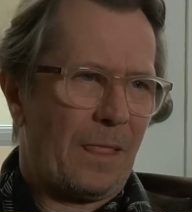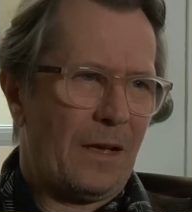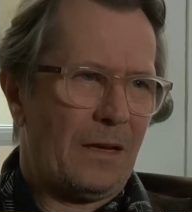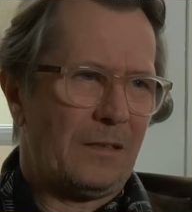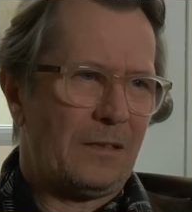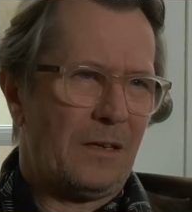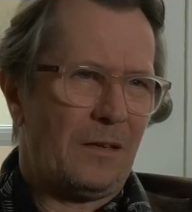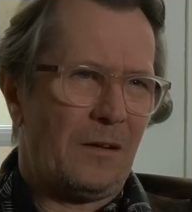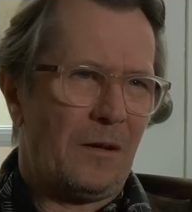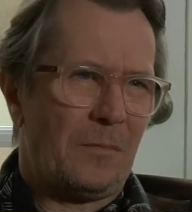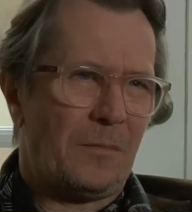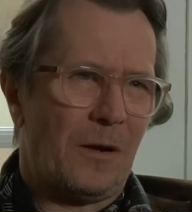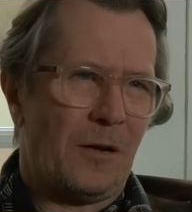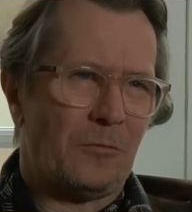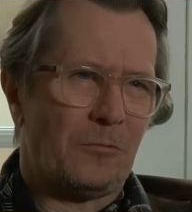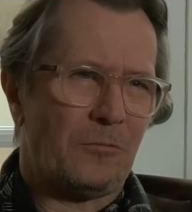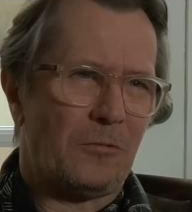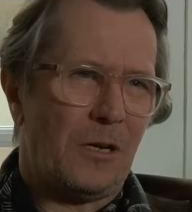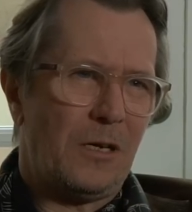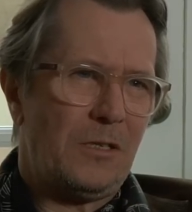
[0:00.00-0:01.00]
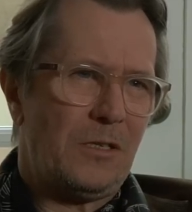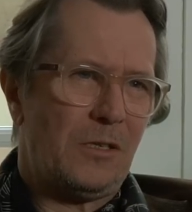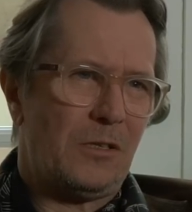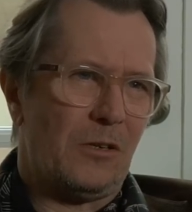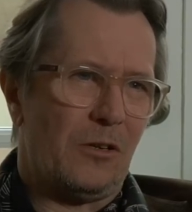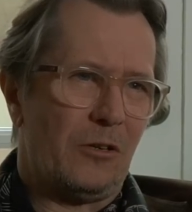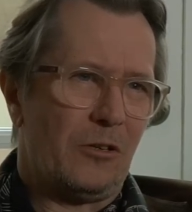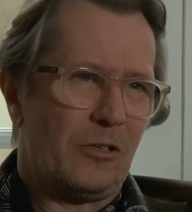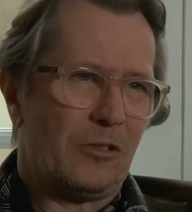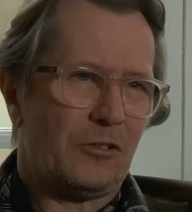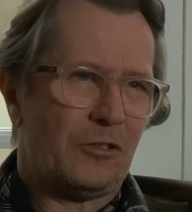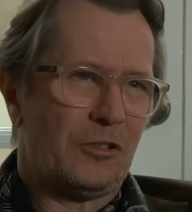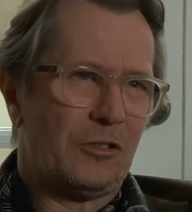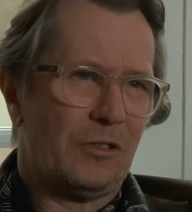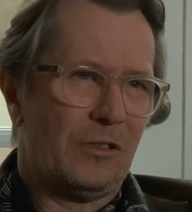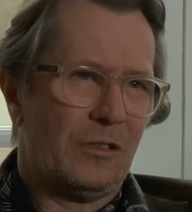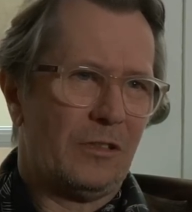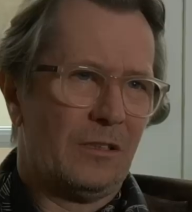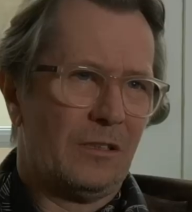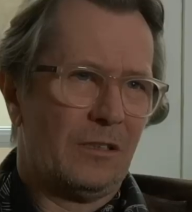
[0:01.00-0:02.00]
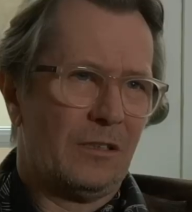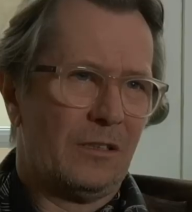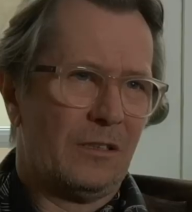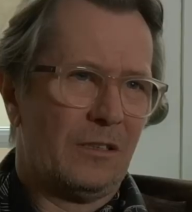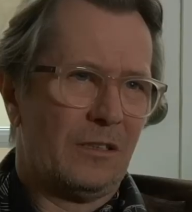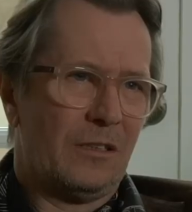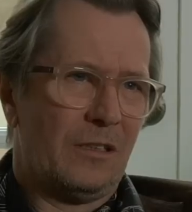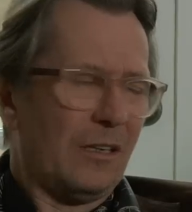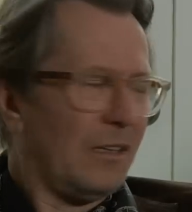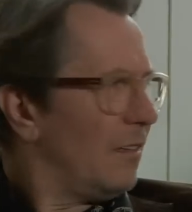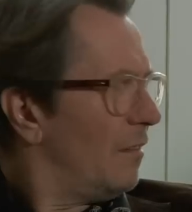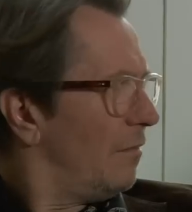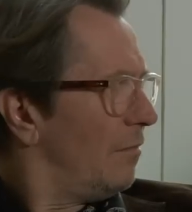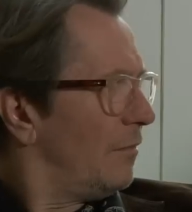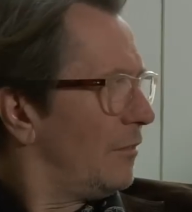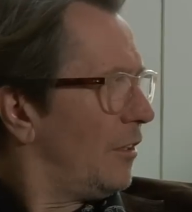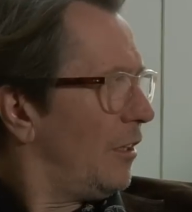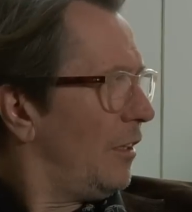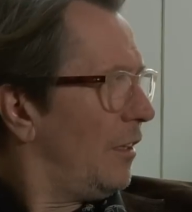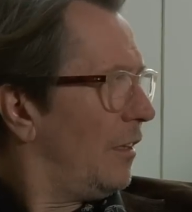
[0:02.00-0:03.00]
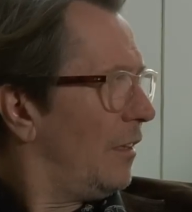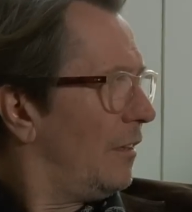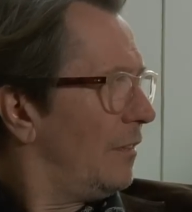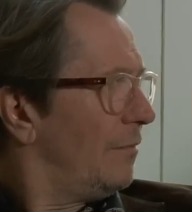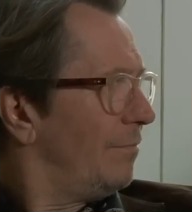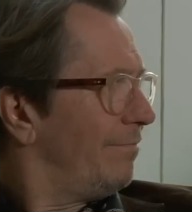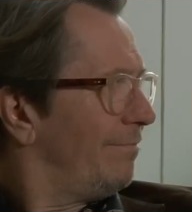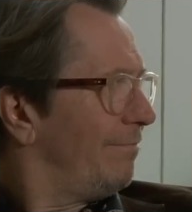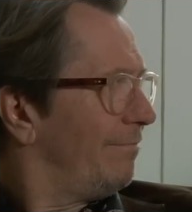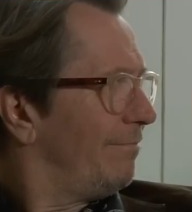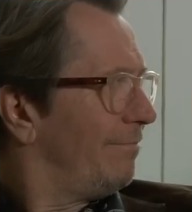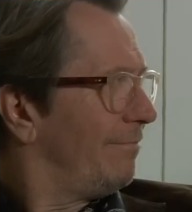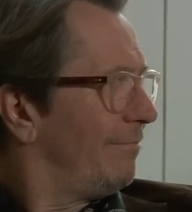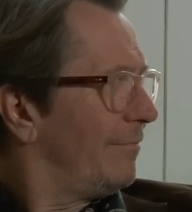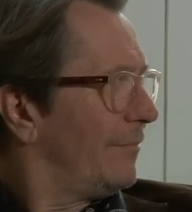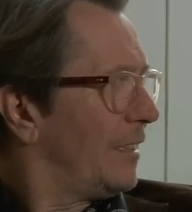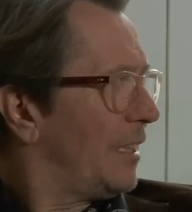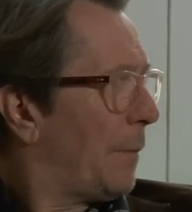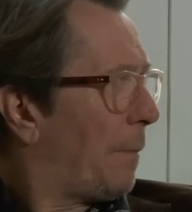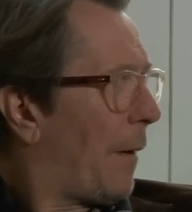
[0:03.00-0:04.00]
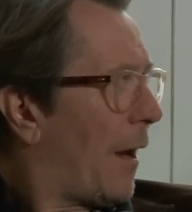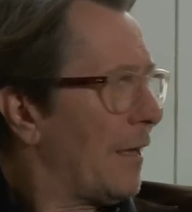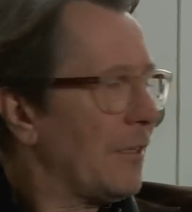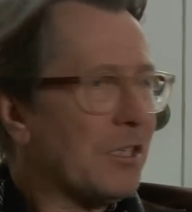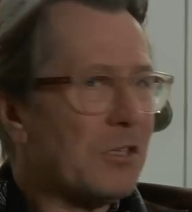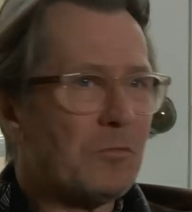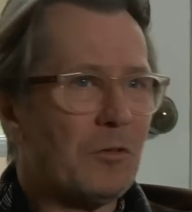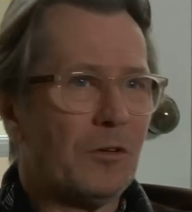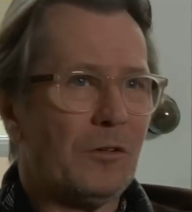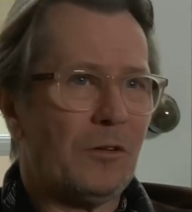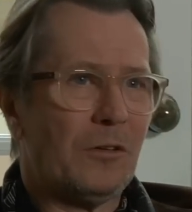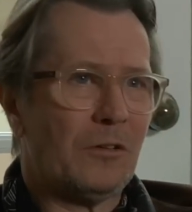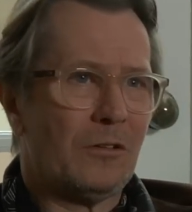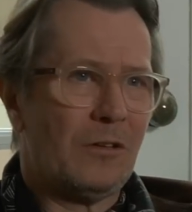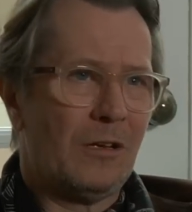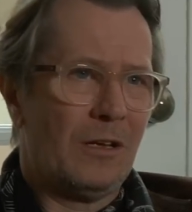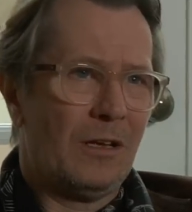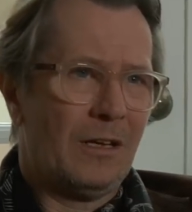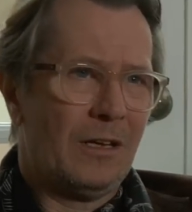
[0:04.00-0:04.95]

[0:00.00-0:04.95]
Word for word: I don't know about research. Do you, depends what you're.